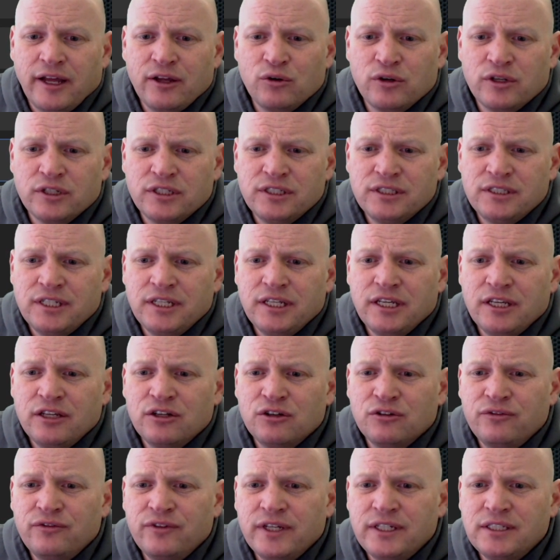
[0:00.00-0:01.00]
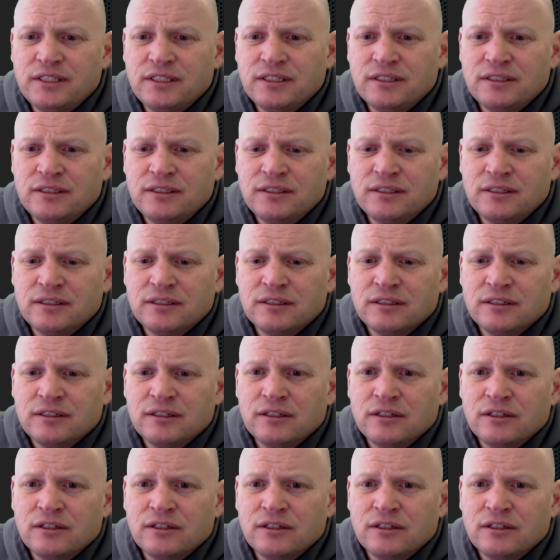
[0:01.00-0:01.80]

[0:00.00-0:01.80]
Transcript: I go to sync interfaces,